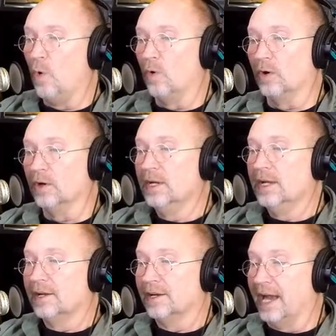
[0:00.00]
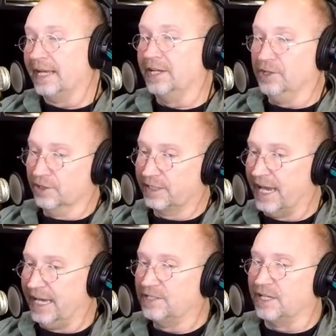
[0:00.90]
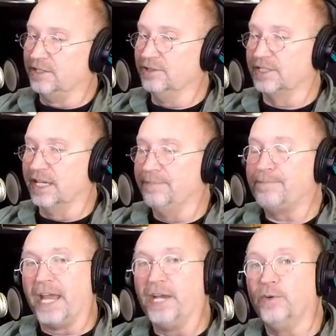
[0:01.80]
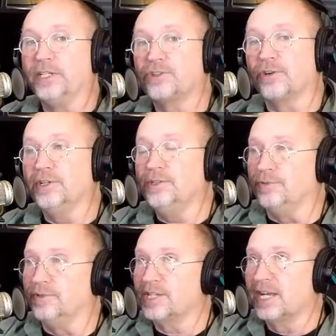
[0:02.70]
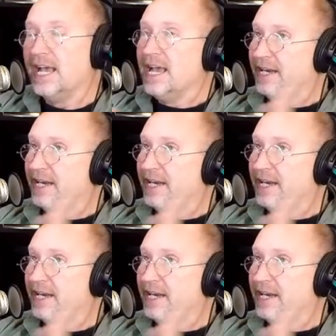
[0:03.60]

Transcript: or like in your case, like you said, penguins or loons.